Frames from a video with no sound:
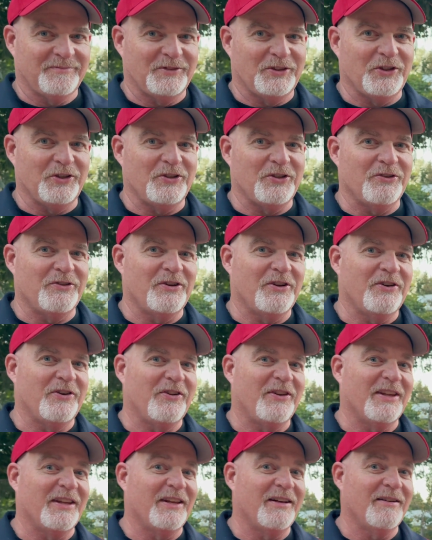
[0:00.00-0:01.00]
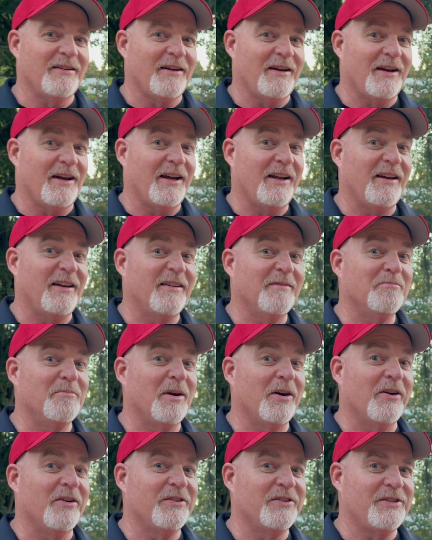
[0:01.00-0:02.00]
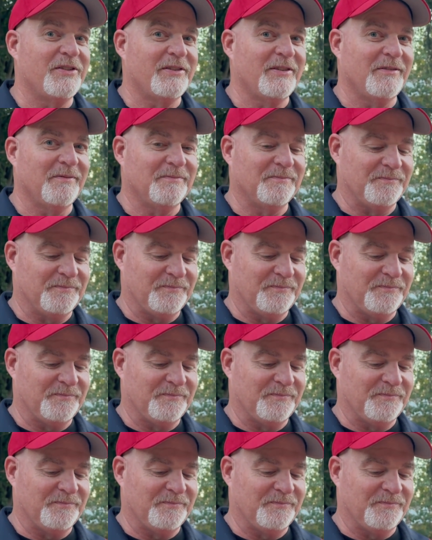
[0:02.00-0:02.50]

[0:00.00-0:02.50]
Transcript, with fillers: Do you know that I love birds?